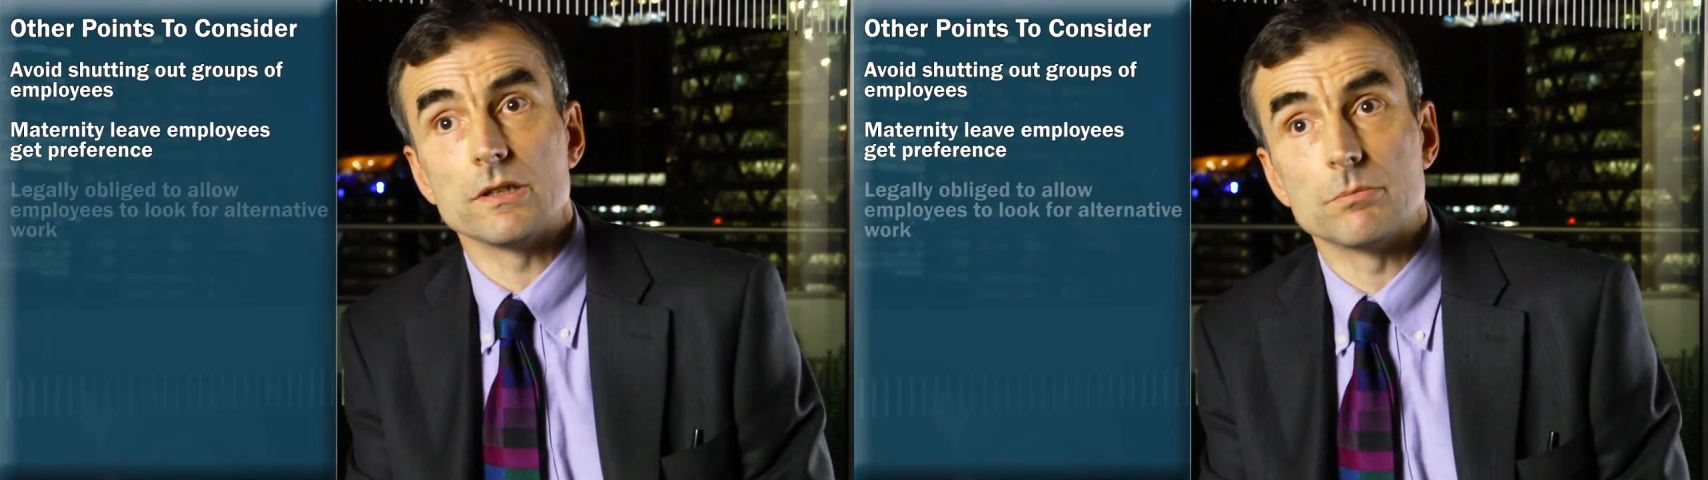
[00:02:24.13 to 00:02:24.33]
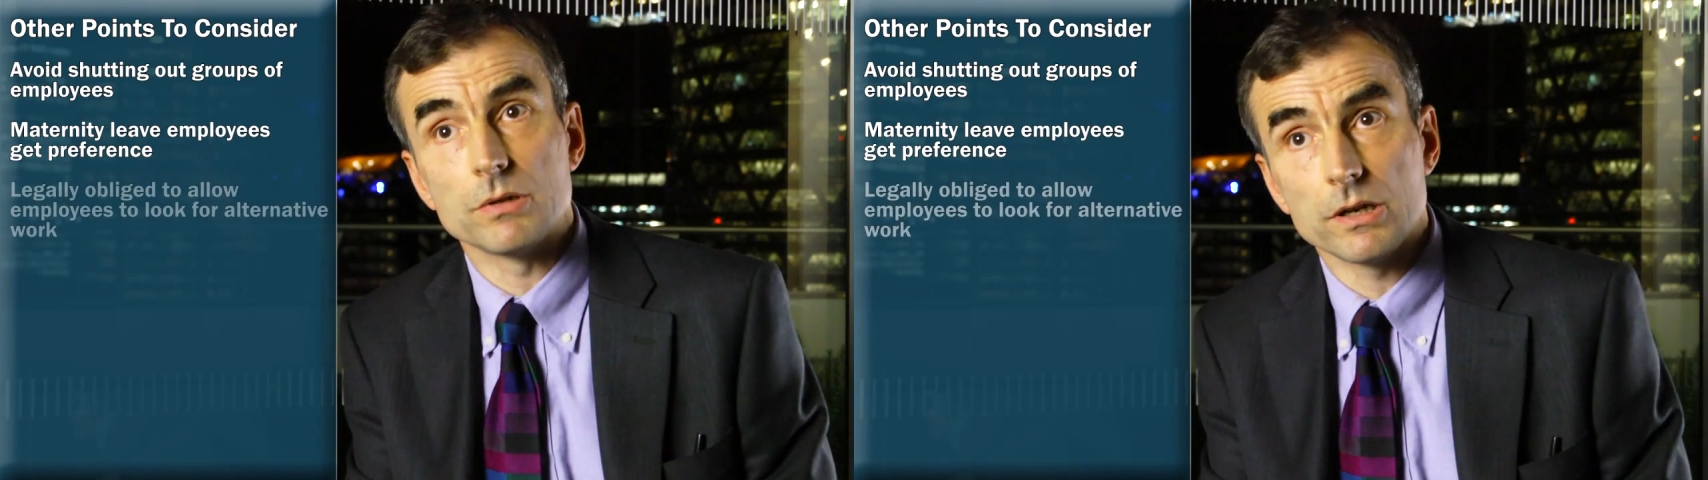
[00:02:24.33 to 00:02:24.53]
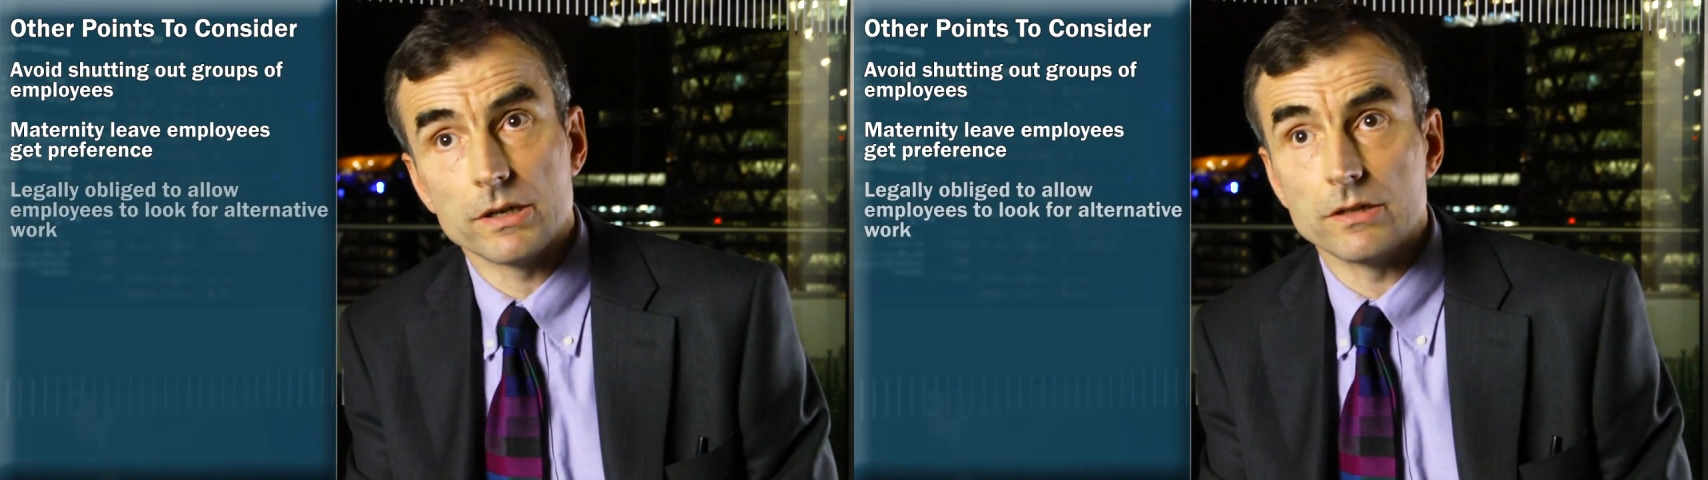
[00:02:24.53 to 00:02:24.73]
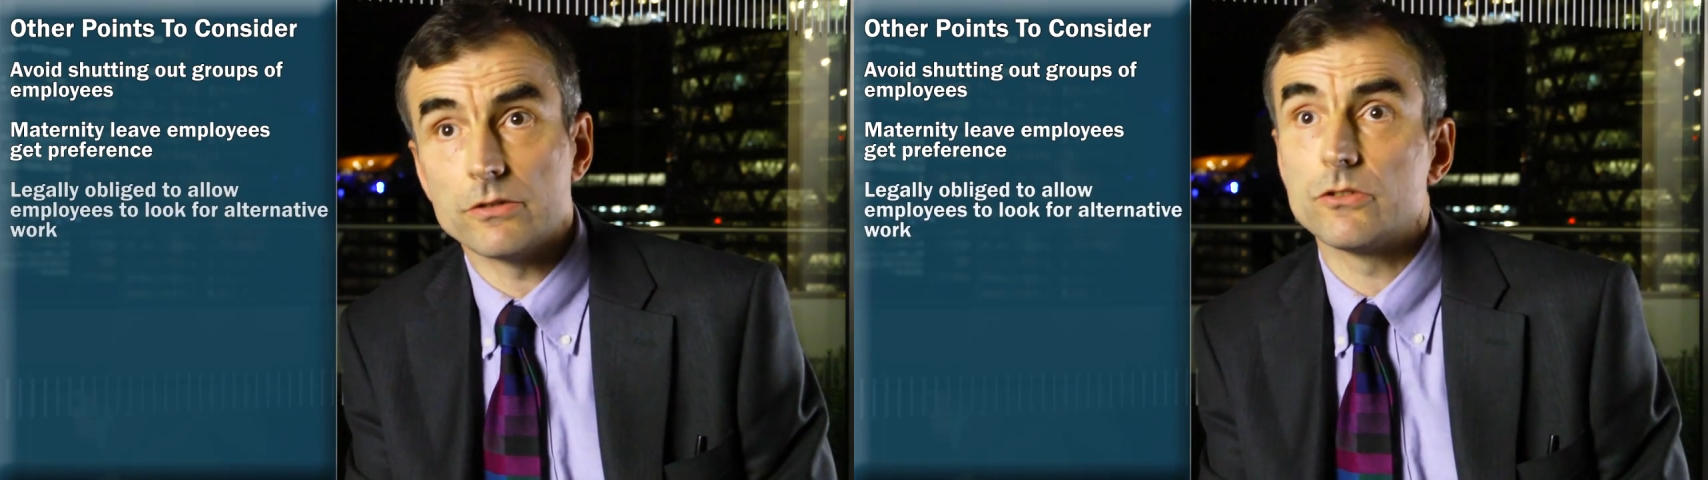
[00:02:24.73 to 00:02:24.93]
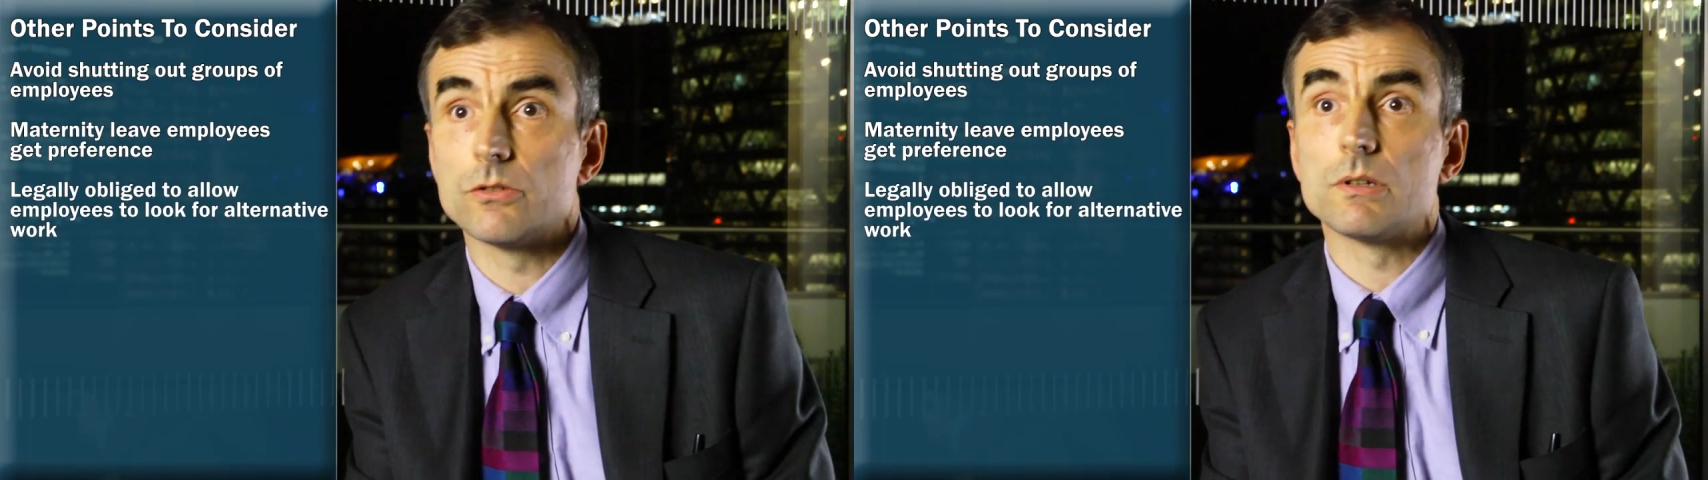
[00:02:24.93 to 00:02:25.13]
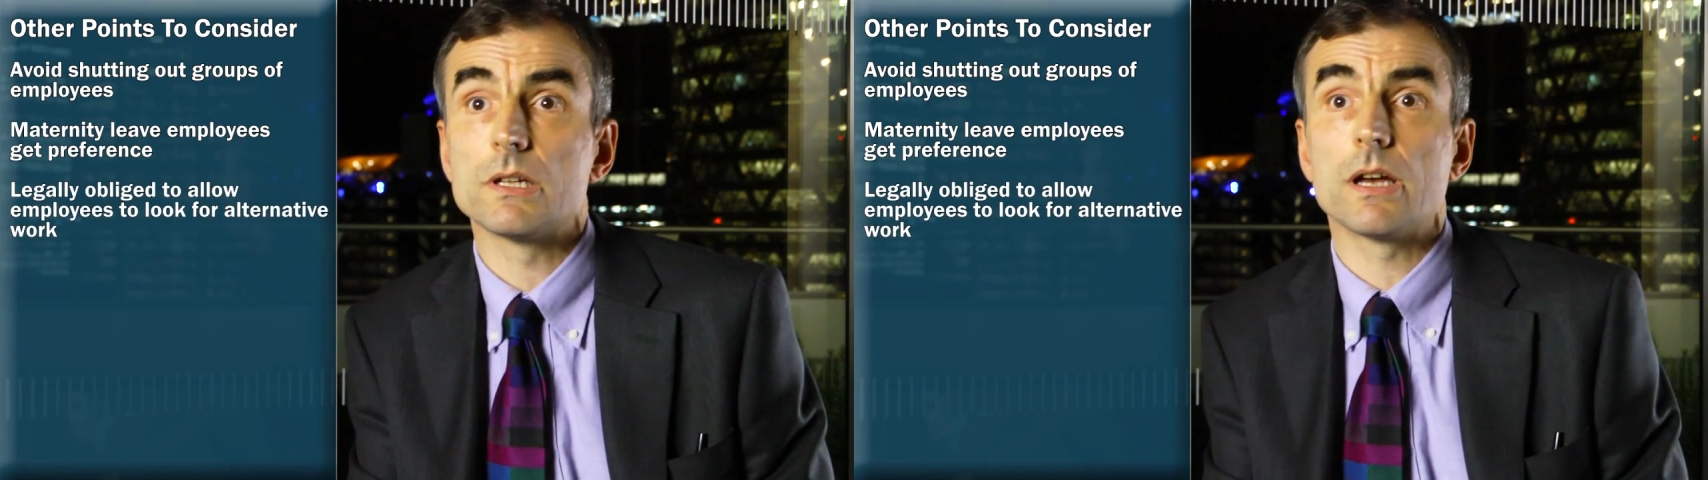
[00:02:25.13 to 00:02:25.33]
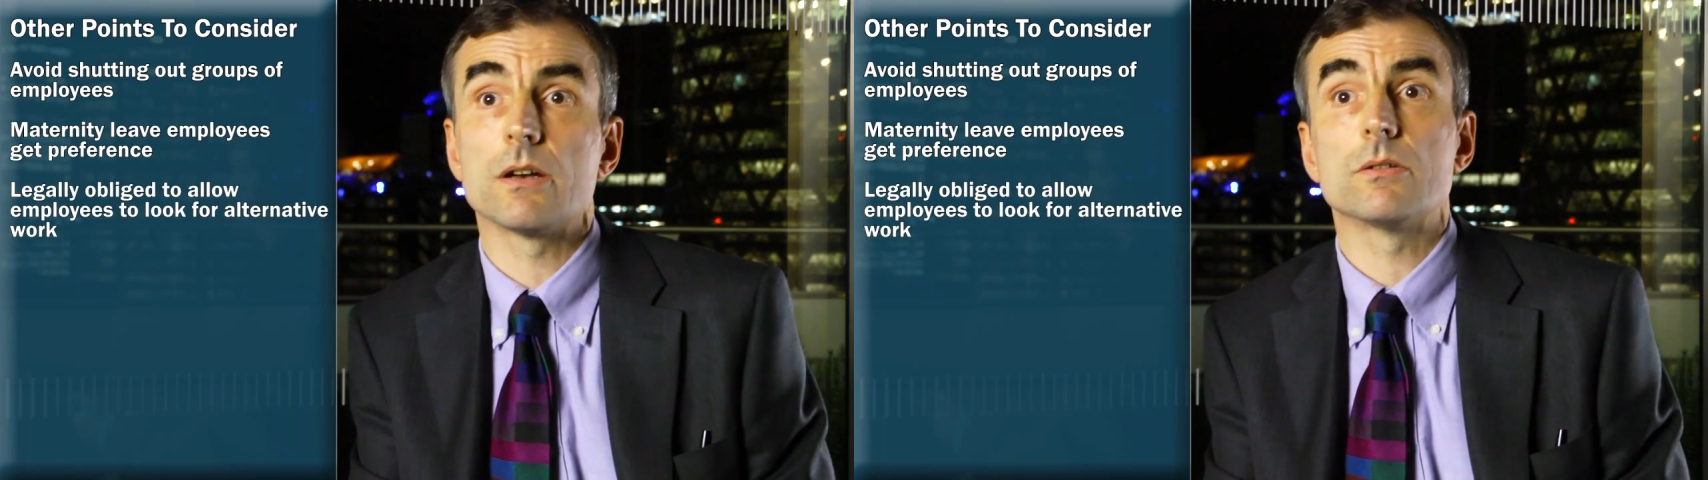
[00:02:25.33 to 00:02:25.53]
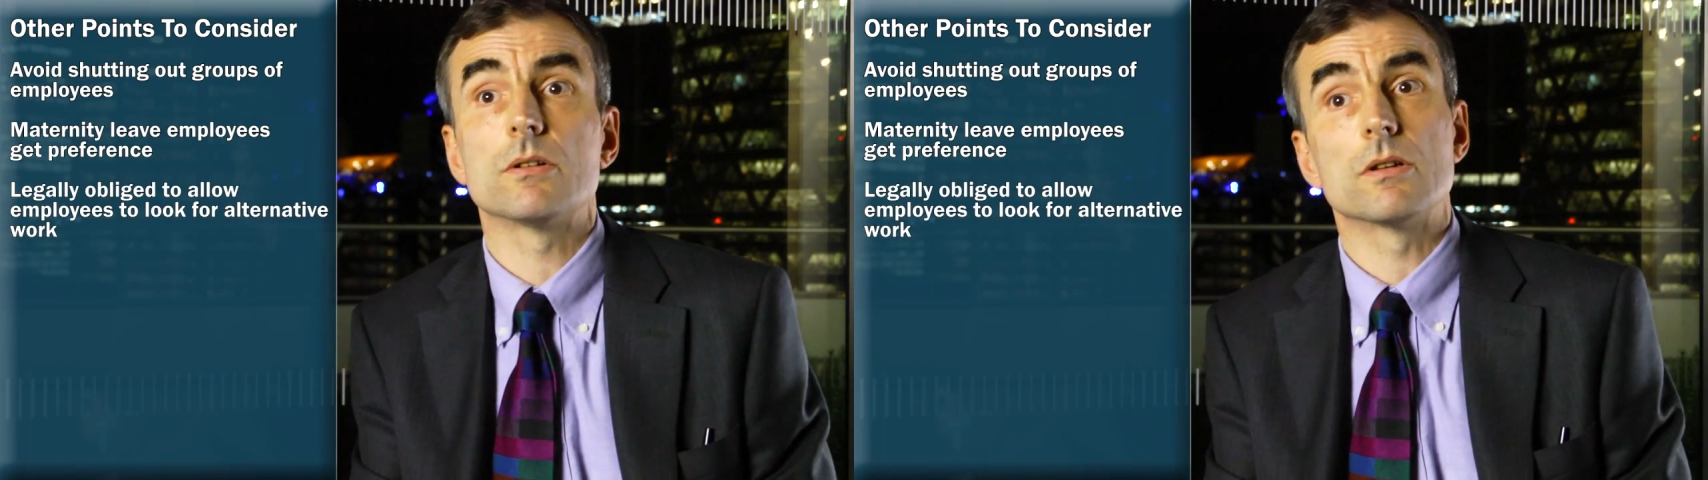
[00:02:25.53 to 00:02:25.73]
obliged to
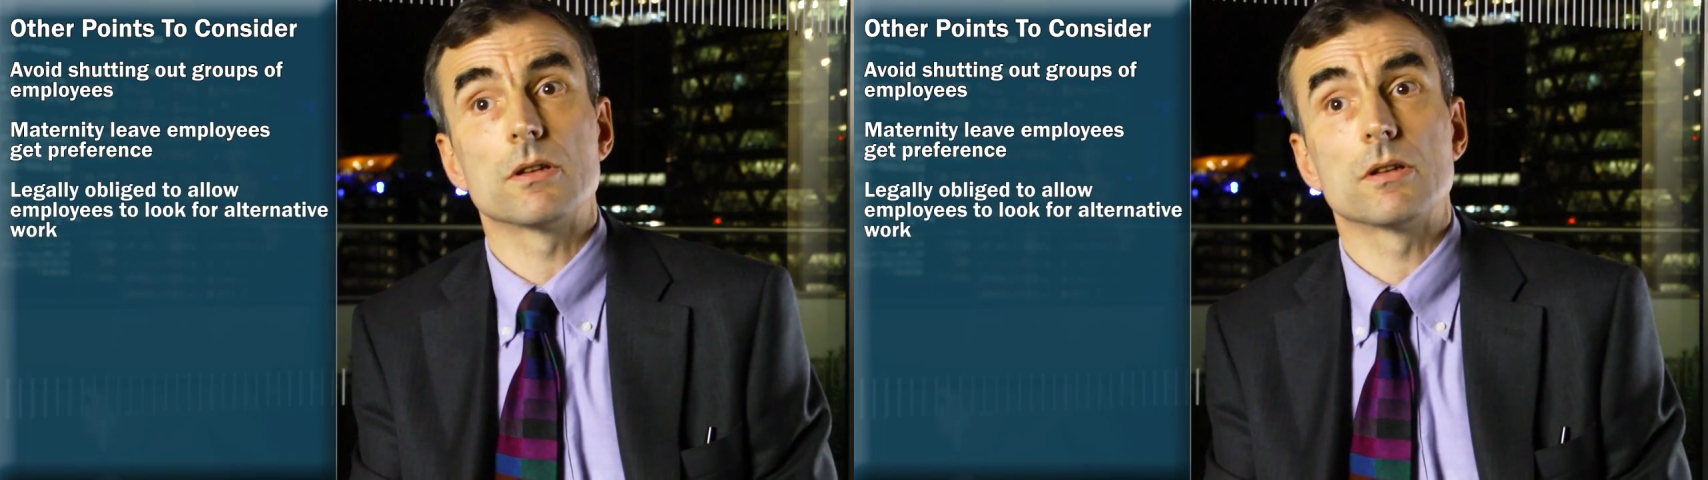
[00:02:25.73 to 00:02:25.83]
allow